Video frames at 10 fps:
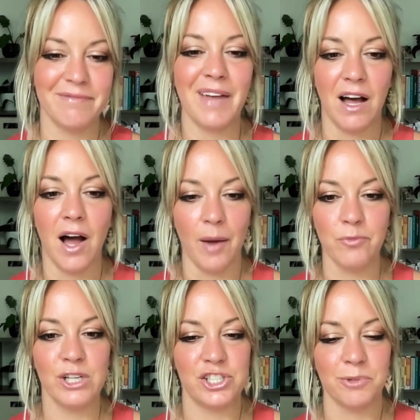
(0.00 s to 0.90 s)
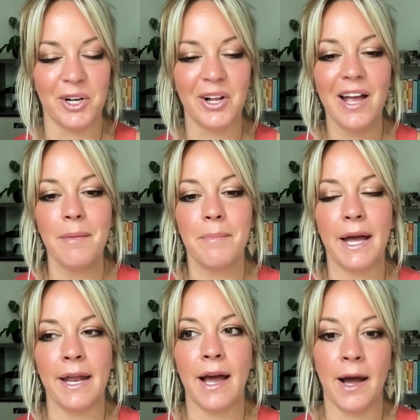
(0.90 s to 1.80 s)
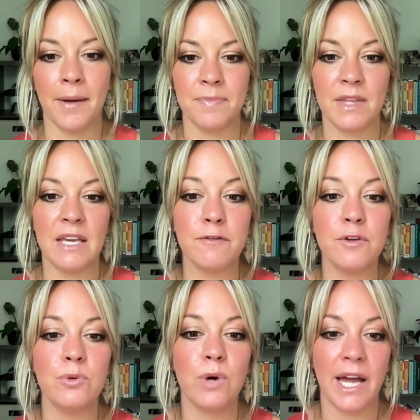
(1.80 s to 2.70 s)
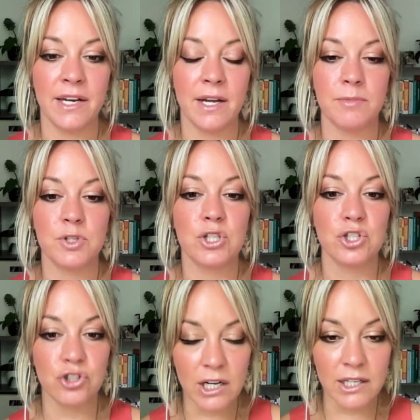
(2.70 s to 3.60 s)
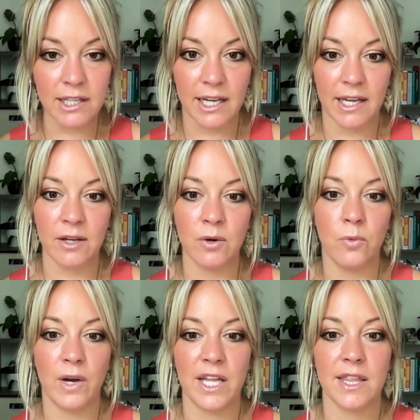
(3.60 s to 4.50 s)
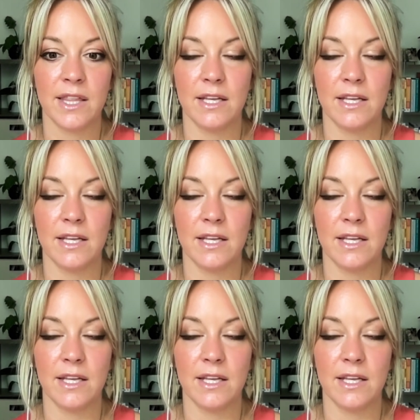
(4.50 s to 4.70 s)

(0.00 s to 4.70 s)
I'm reachable. But if you end up struggling with,